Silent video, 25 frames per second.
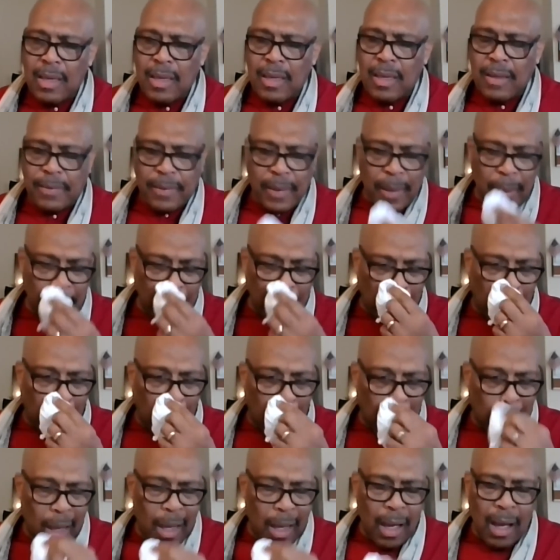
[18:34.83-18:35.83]
You see,
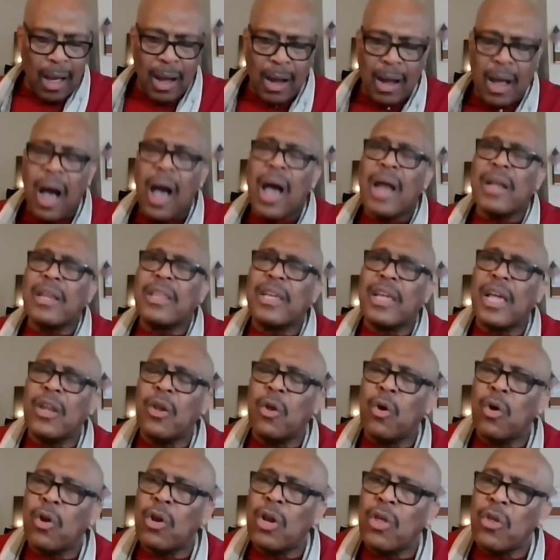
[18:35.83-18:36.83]
God can
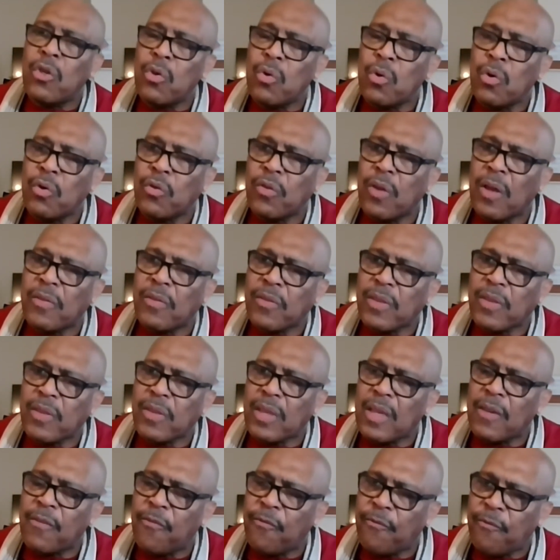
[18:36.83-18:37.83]
only use us
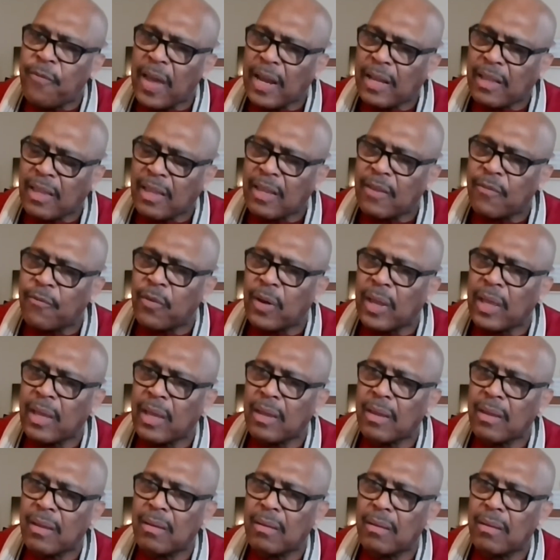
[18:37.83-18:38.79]
effectively